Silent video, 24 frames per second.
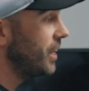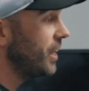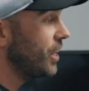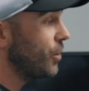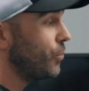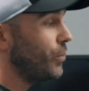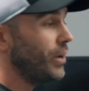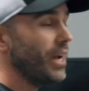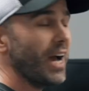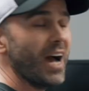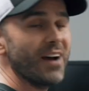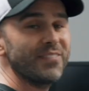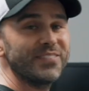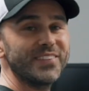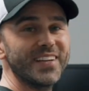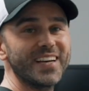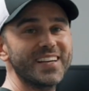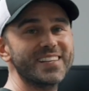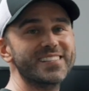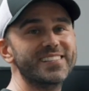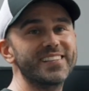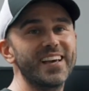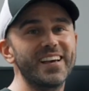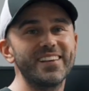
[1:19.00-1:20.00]
we have to
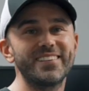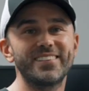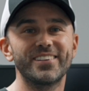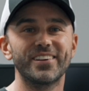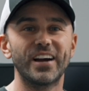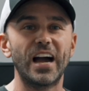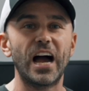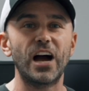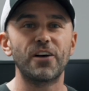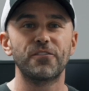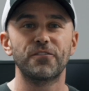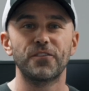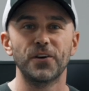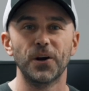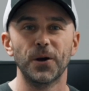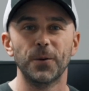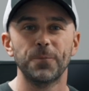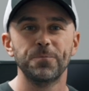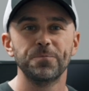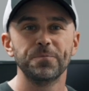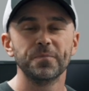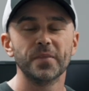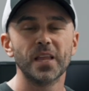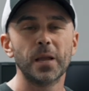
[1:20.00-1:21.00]
assess your
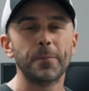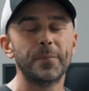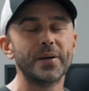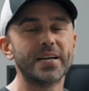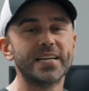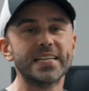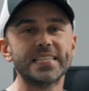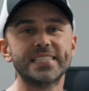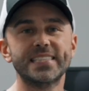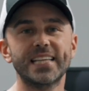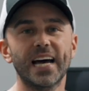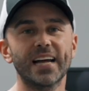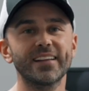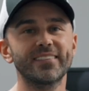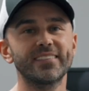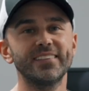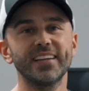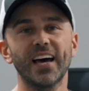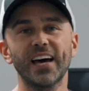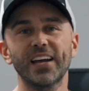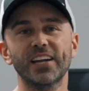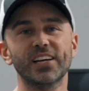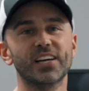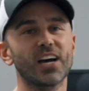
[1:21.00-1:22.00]
effort. Because that's
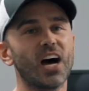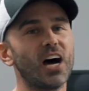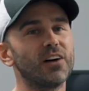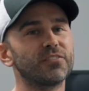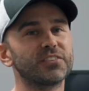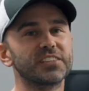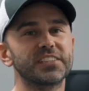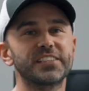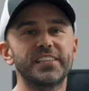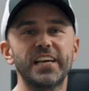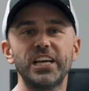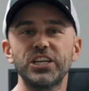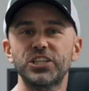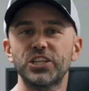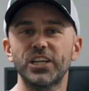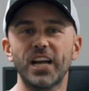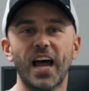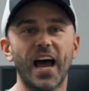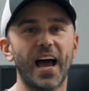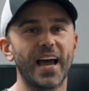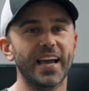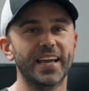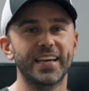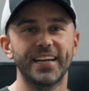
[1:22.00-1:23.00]
not a conversation
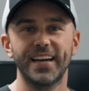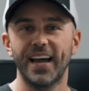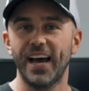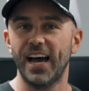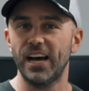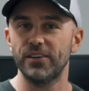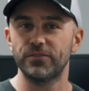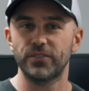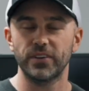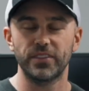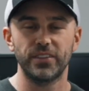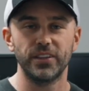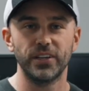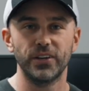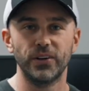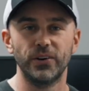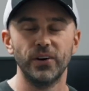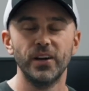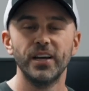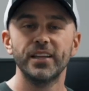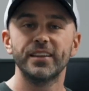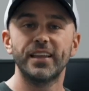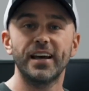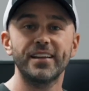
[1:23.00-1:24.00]
I can have with you.
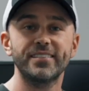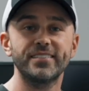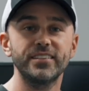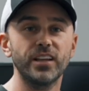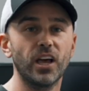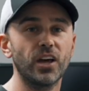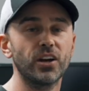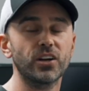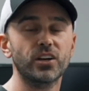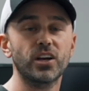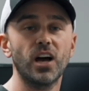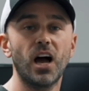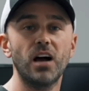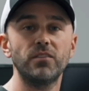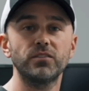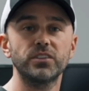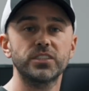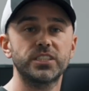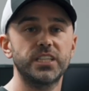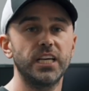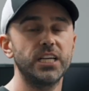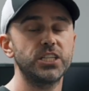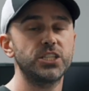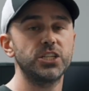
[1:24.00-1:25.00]
That's not a
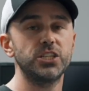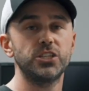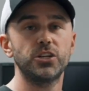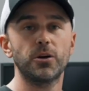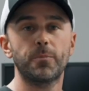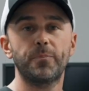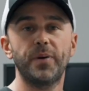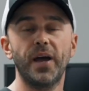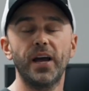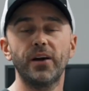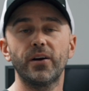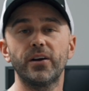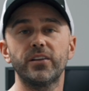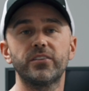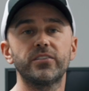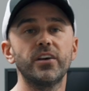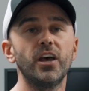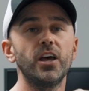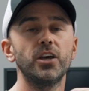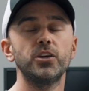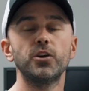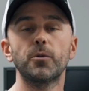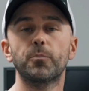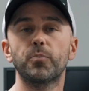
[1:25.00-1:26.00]
conversation your parents,
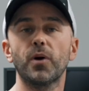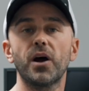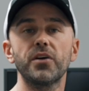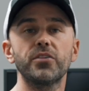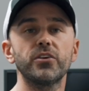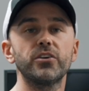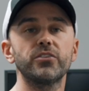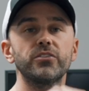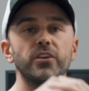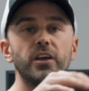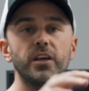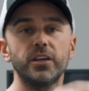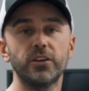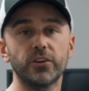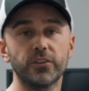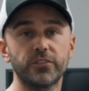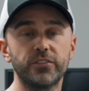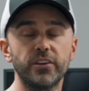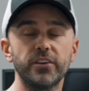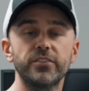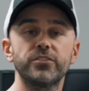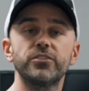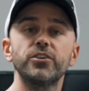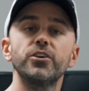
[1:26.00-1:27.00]
your brothers, your
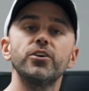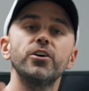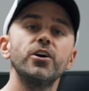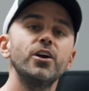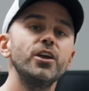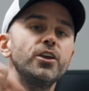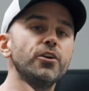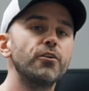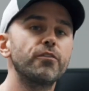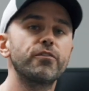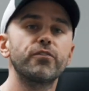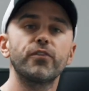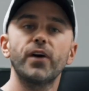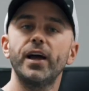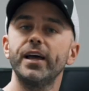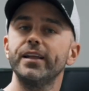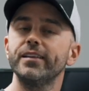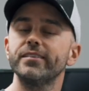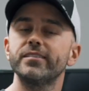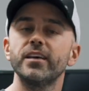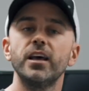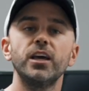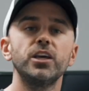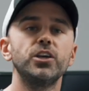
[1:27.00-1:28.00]
sister, your
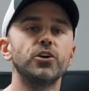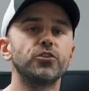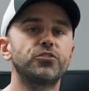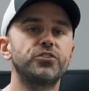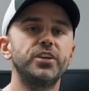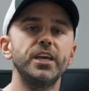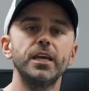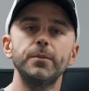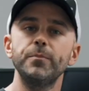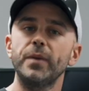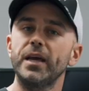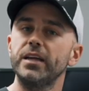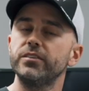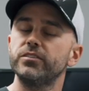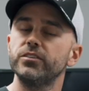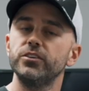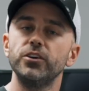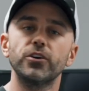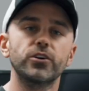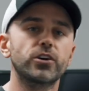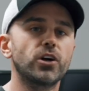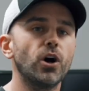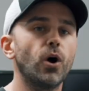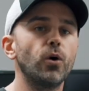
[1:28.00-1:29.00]
friends, your teammates,
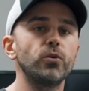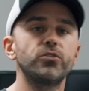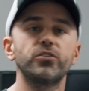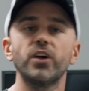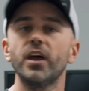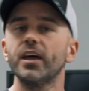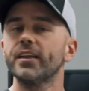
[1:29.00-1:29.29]
your coach.